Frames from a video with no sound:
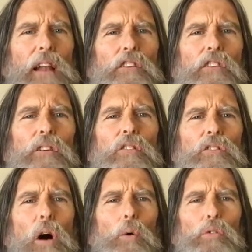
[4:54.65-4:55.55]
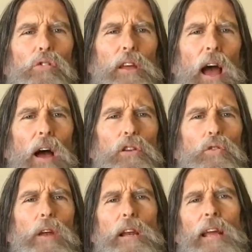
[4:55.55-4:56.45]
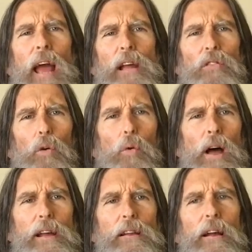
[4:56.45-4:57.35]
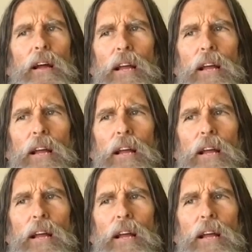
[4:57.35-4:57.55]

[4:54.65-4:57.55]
I just don't see how you can gain the weight.